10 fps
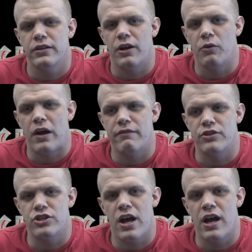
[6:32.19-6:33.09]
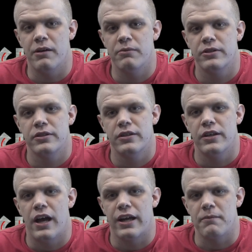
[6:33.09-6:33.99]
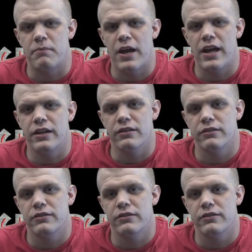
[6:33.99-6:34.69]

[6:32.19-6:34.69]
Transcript: Oh, I have a job. I get paid.